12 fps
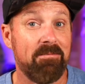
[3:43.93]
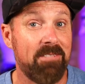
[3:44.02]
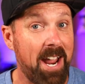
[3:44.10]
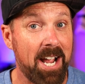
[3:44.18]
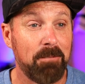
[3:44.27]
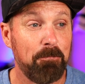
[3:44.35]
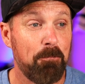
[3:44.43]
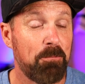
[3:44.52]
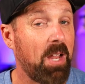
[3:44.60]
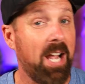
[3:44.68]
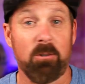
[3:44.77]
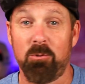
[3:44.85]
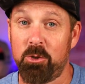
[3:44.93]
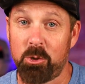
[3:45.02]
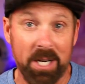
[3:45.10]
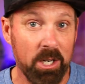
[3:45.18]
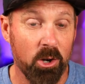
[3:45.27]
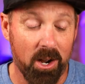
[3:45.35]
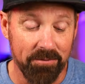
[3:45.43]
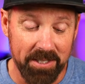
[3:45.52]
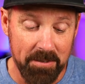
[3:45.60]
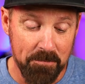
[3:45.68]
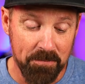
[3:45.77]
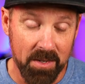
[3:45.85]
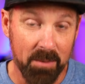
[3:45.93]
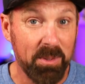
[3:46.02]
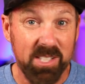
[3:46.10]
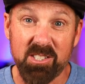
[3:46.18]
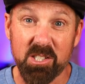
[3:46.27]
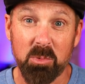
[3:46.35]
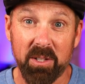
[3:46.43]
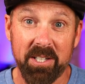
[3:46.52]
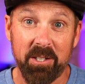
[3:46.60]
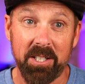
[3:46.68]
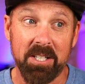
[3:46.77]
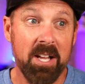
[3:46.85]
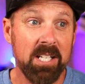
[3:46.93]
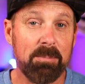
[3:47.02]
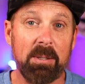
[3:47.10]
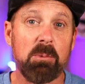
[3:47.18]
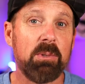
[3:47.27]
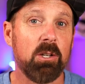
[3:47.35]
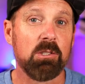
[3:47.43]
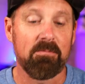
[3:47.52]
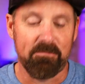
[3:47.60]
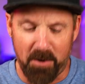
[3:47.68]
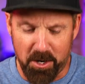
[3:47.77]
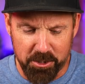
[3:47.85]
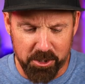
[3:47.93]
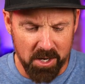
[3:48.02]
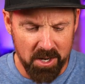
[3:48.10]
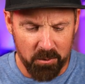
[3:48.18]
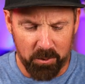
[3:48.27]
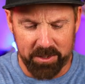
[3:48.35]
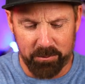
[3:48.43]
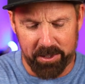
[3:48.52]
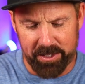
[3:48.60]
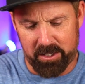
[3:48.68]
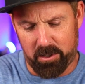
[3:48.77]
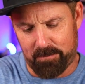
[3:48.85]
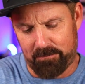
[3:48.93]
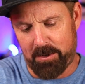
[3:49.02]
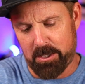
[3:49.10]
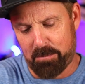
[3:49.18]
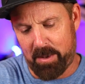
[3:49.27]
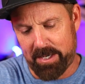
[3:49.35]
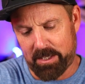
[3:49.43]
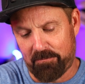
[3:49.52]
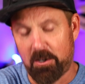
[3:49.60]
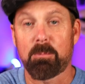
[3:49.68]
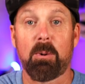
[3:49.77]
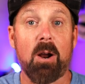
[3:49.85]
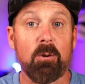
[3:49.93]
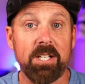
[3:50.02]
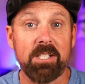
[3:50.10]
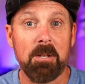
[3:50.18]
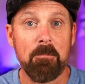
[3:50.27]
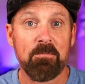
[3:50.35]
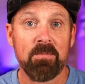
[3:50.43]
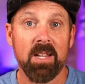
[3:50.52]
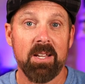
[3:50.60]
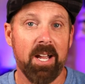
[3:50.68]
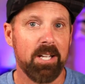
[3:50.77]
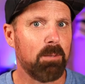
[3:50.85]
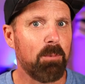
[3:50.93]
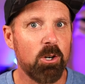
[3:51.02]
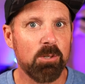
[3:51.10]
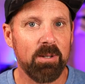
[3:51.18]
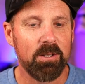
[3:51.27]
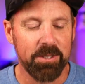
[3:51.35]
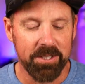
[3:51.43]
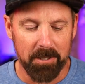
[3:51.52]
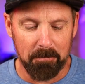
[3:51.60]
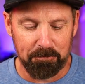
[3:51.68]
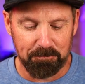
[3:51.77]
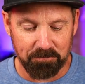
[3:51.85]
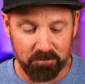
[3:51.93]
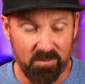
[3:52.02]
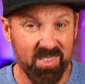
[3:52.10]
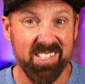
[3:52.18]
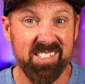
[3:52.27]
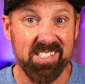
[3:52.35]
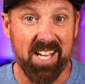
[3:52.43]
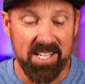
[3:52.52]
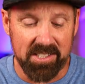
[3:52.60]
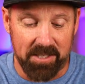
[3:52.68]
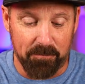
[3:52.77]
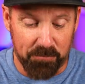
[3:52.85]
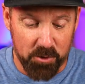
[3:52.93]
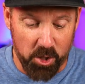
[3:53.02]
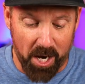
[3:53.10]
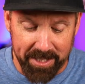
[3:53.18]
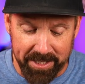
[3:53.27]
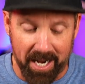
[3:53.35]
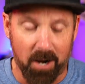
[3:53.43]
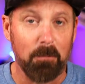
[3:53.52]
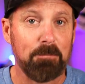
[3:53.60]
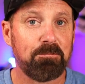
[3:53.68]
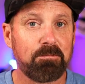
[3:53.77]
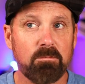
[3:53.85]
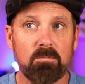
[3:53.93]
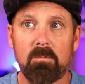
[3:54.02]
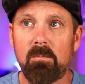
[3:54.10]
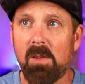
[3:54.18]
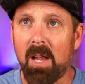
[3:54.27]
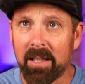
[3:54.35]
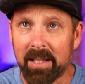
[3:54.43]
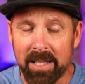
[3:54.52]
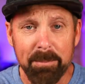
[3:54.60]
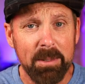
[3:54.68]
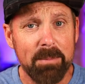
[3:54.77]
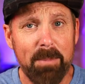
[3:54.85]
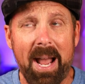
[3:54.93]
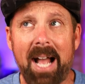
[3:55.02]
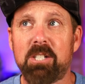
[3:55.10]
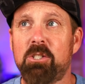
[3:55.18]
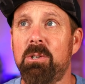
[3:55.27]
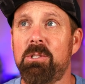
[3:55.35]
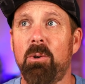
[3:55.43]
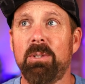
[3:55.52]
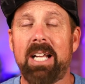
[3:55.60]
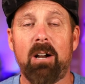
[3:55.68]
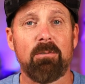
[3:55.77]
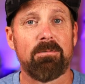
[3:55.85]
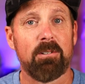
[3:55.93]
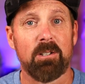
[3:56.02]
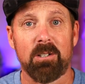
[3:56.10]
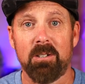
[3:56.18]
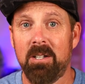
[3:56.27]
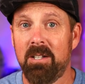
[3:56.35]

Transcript: fan. I don't drink coffee, but this is really good. Especially with those fudge, what do they call them? Fudge bites, fudge brownies, and the marshmallow in there. This is tasty. Check it out. Limited batch, so it's only out for,